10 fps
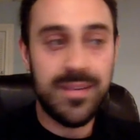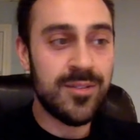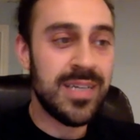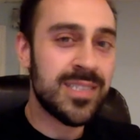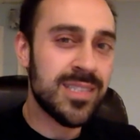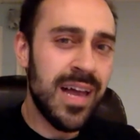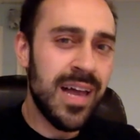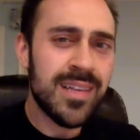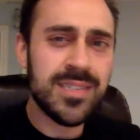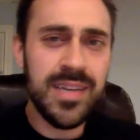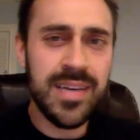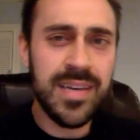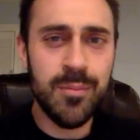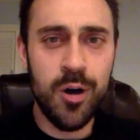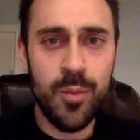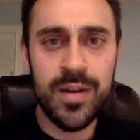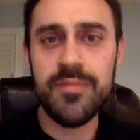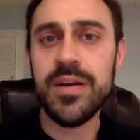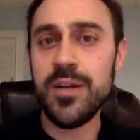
there's a slightly sneaky moment of,